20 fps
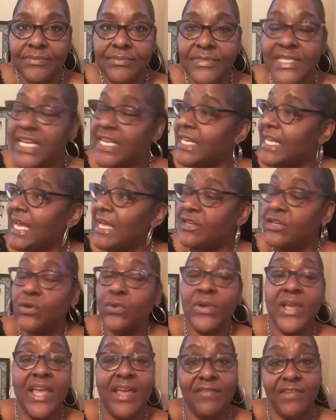They ain't got
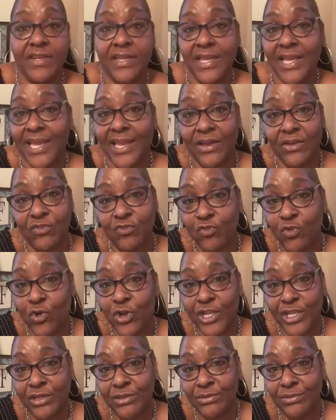no heaven or hell
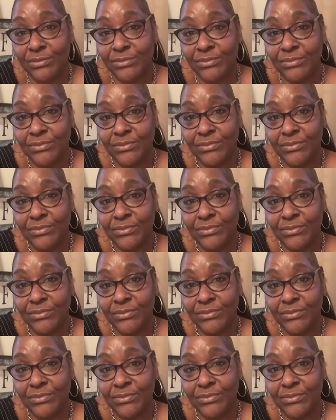for you.